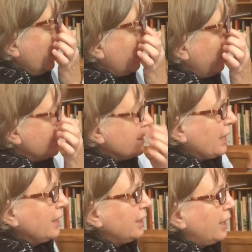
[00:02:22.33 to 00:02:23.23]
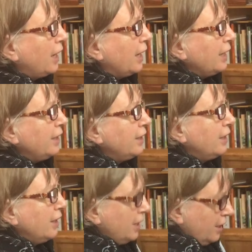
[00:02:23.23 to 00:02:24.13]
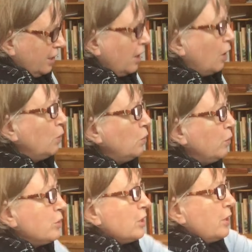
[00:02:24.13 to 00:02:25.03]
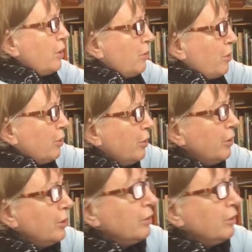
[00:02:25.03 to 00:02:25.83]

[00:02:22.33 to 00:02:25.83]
Now the second line, oh, there's another third.